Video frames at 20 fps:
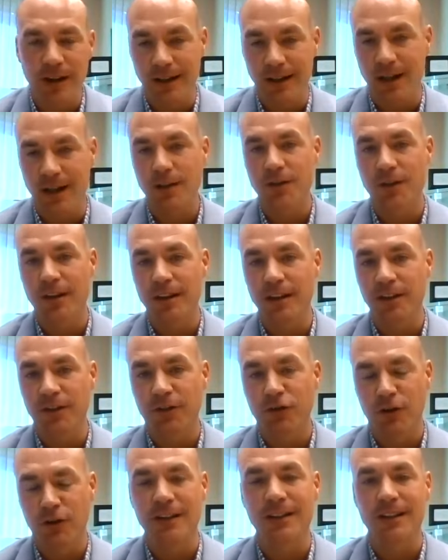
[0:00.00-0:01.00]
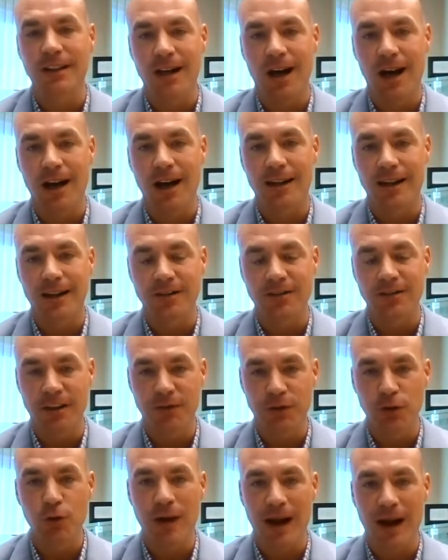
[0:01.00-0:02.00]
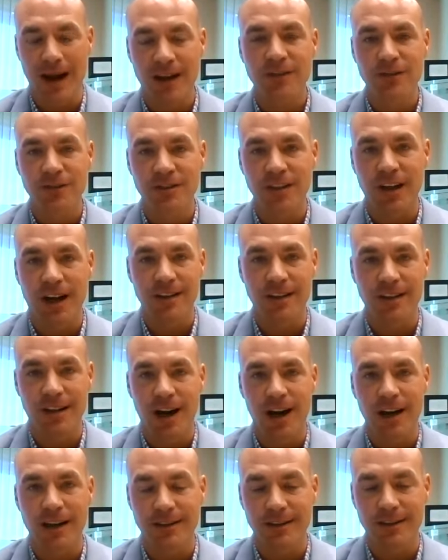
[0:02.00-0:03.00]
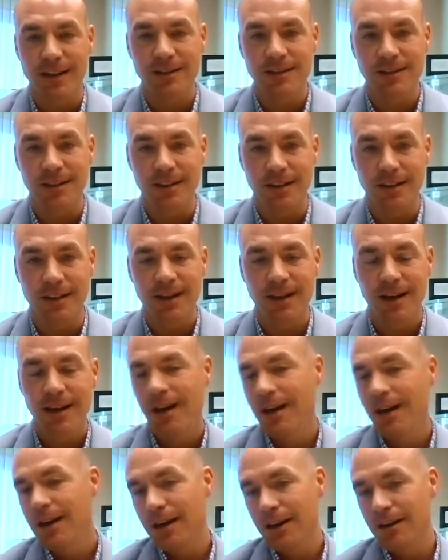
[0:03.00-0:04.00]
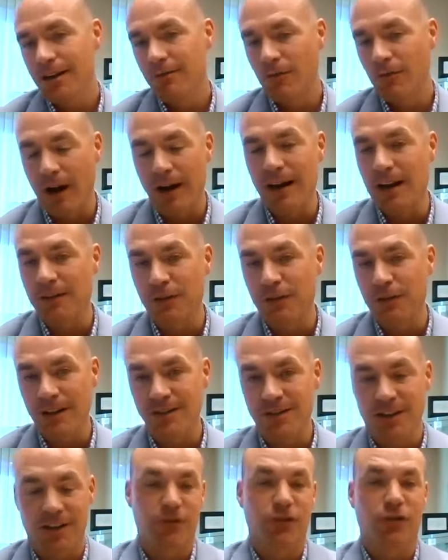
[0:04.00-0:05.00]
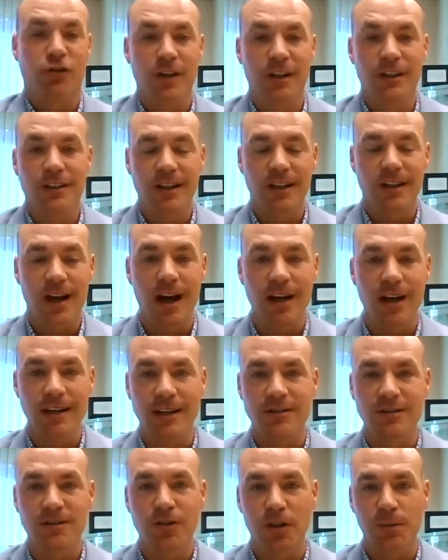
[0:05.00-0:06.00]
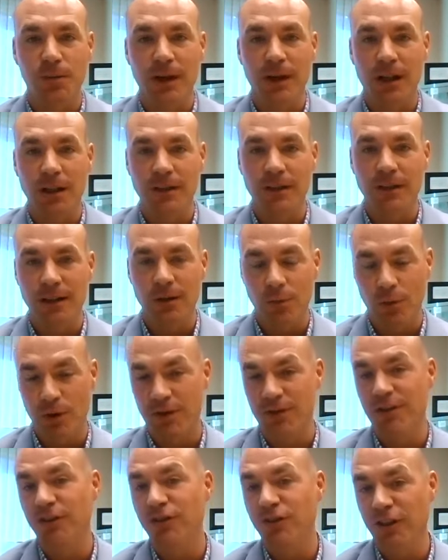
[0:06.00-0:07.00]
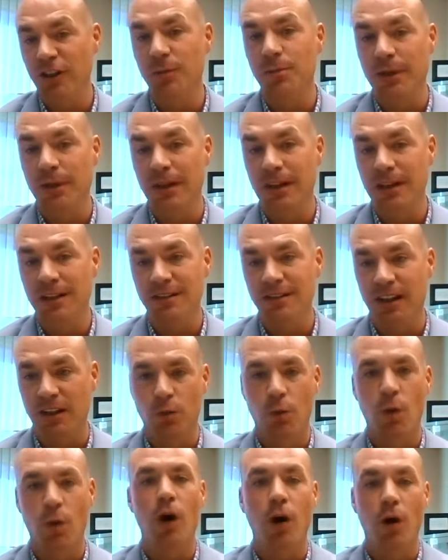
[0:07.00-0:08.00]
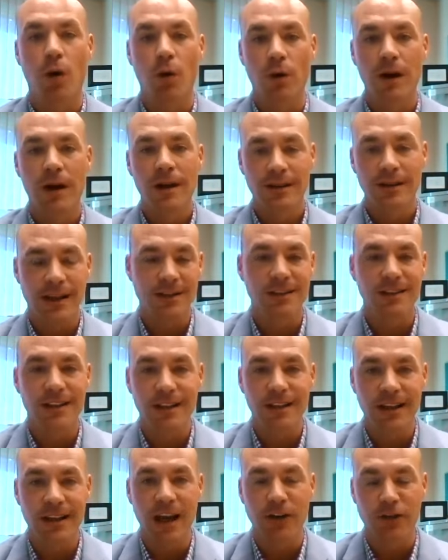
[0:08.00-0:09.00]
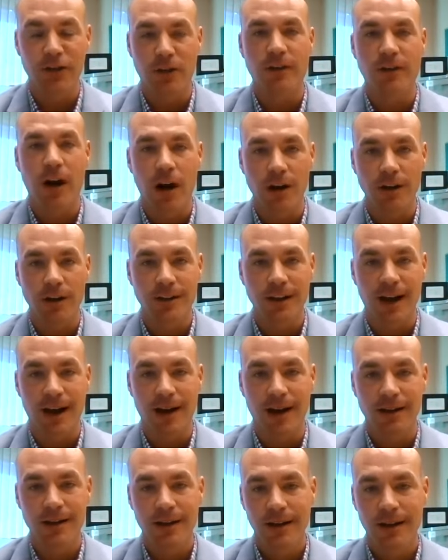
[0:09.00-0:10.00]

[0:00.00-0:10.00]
And the other thing is creatine kinase. If you exercise at high intensity, right after exercise, your creatine kinase is going to be elevated, whereas the G P says, "Whoa, that's an indication of a heart yeah. attack."